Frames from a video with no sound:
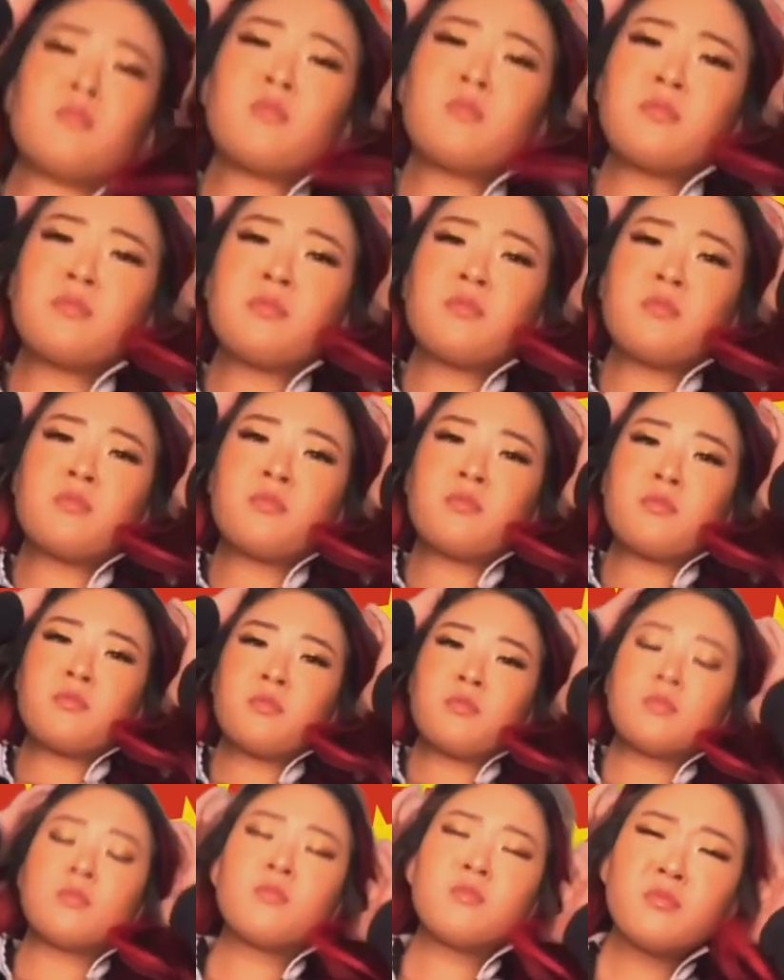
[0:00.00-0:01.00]

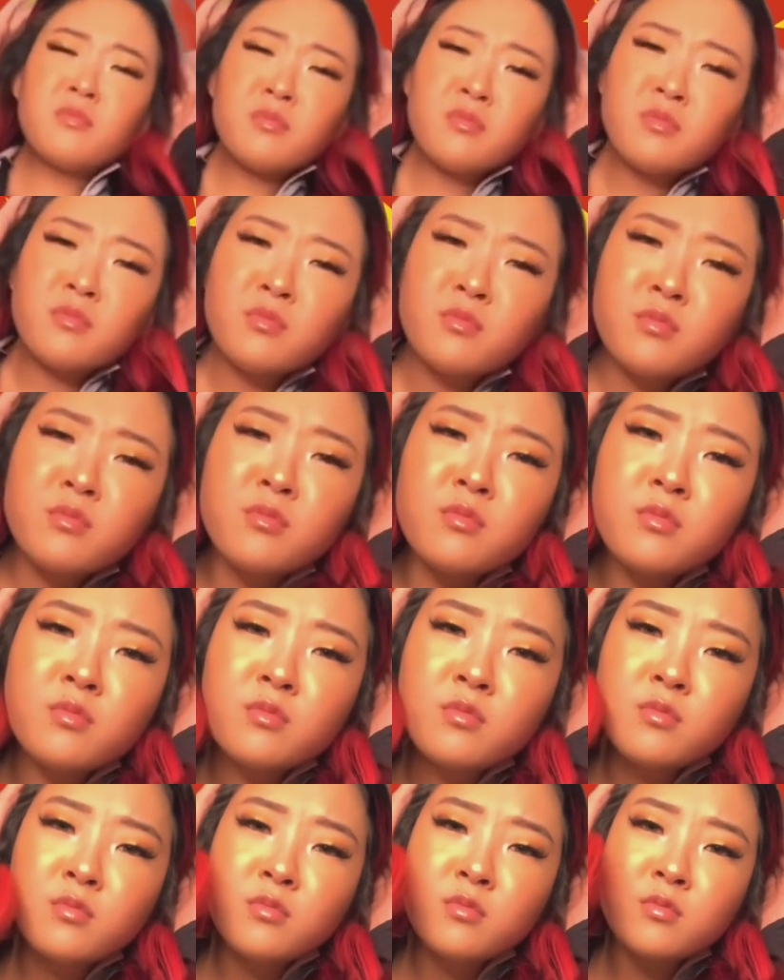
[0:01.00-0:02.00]

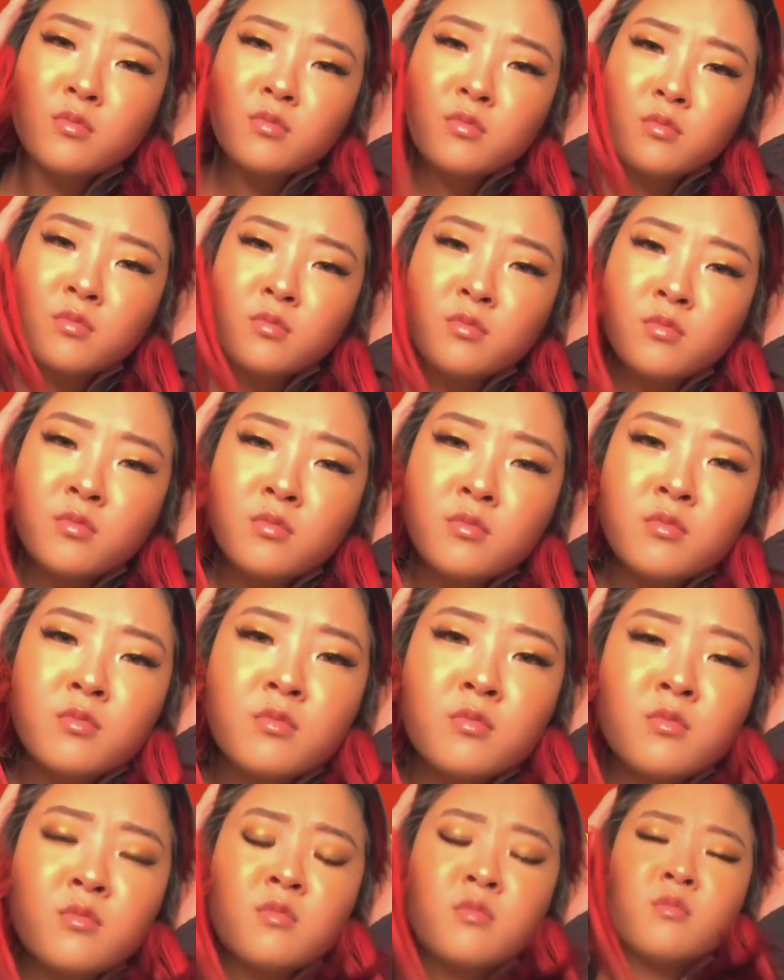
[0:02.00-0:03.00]

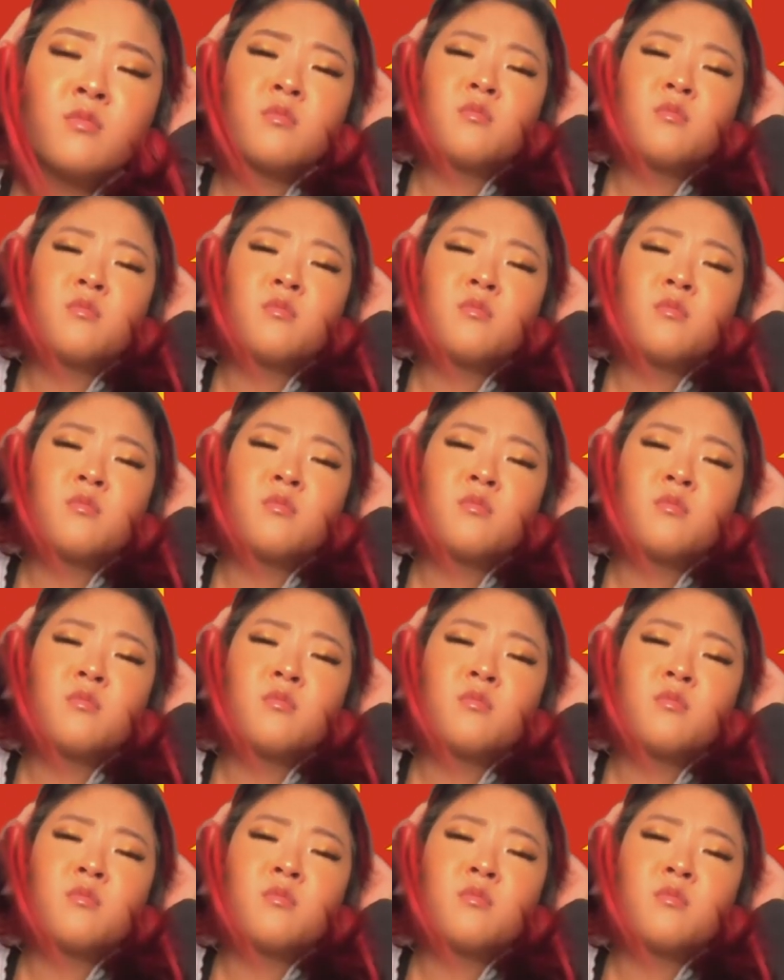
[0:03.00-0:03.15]
(no one is talking)